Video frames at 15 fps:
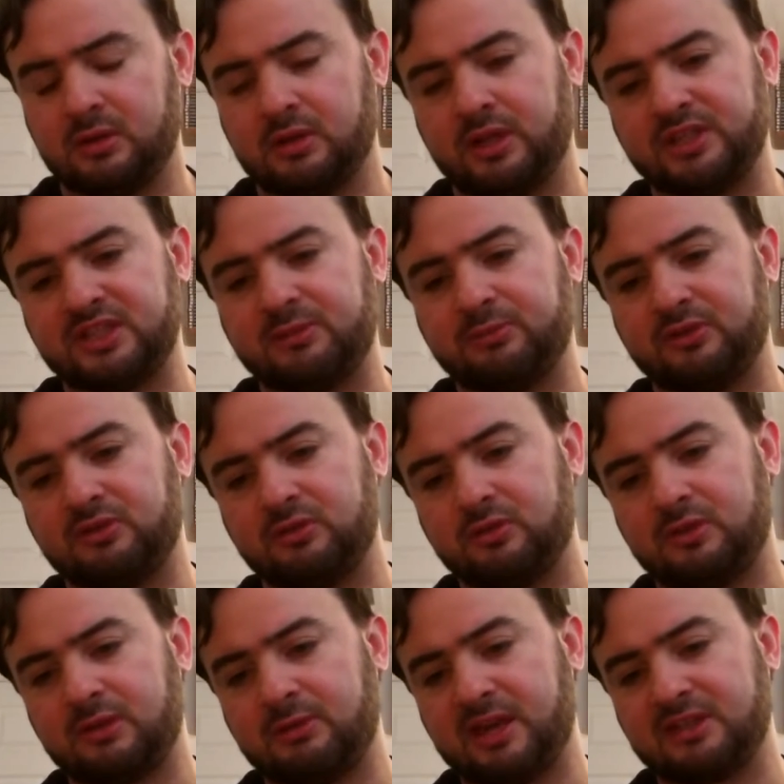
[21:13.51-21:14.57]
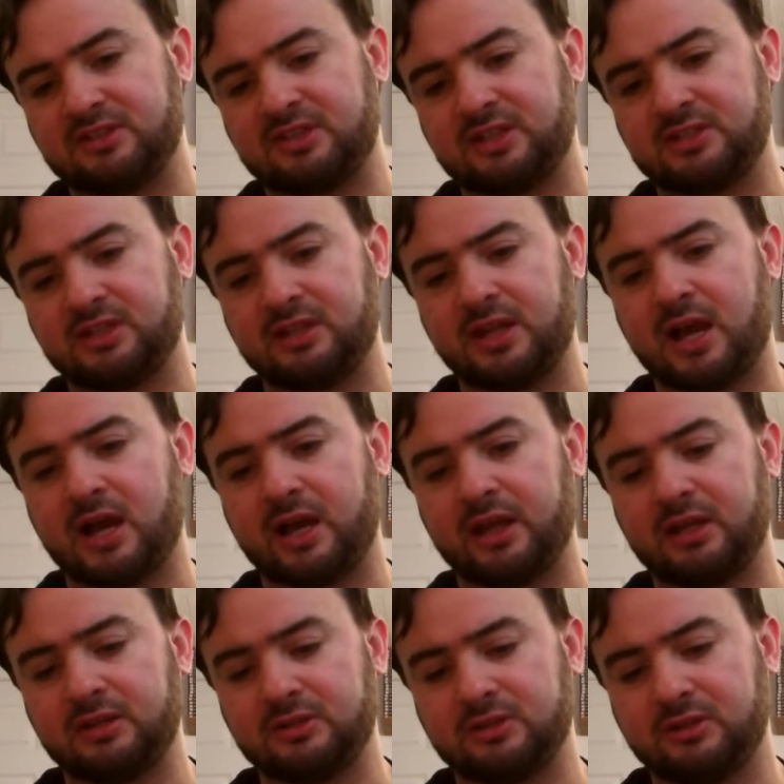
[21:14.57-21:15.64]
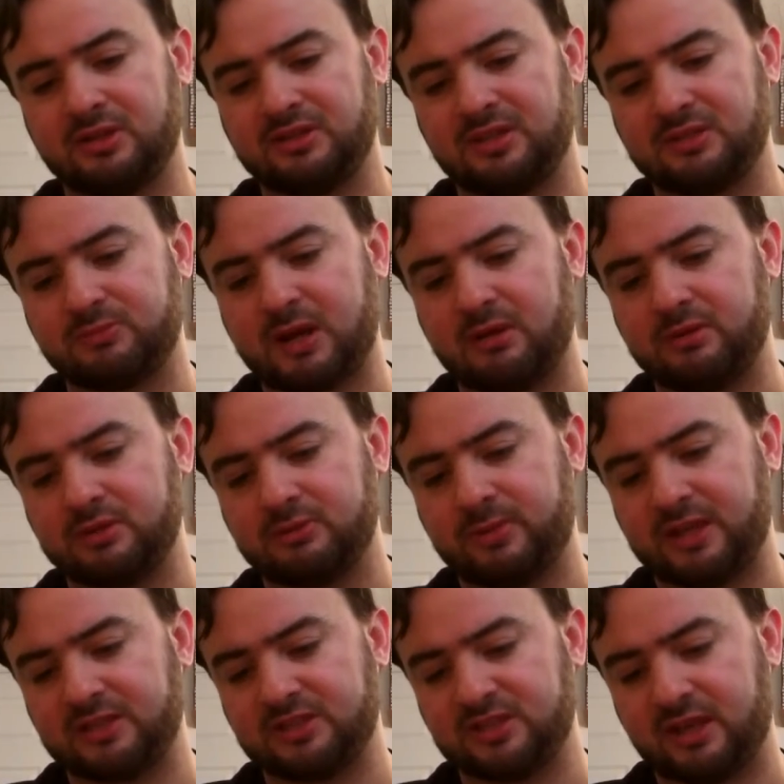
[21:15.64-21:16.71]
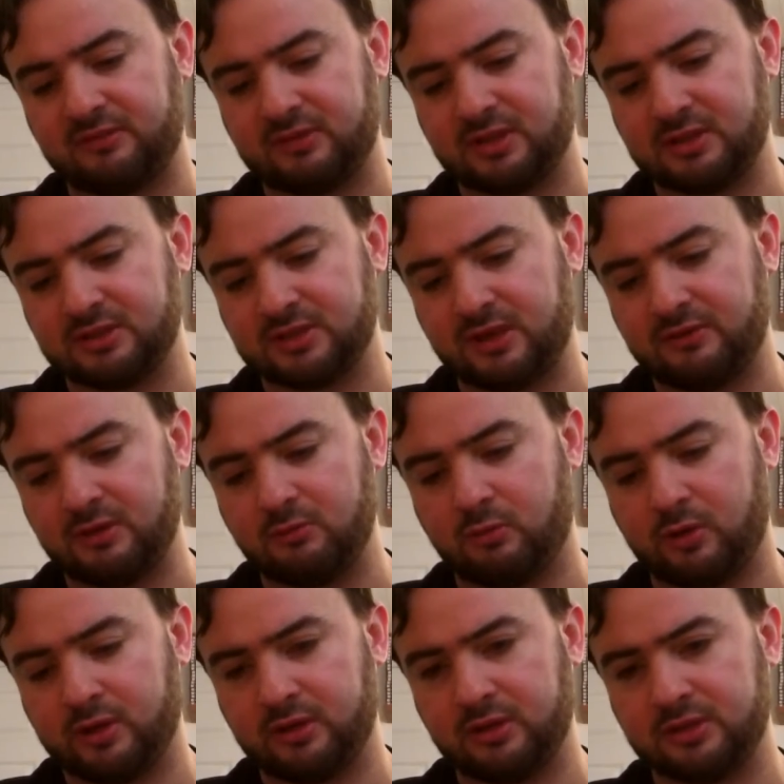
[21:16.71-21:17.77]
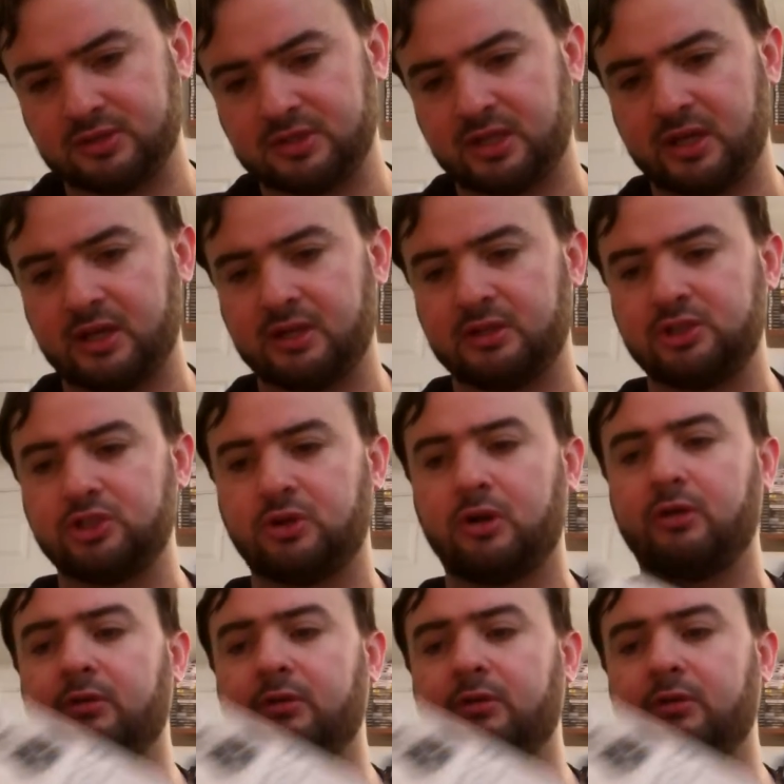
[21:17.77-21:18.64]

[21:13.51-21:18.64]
Led Zeppelin 2 came out in 69, so this probably is about 70, 71, this chart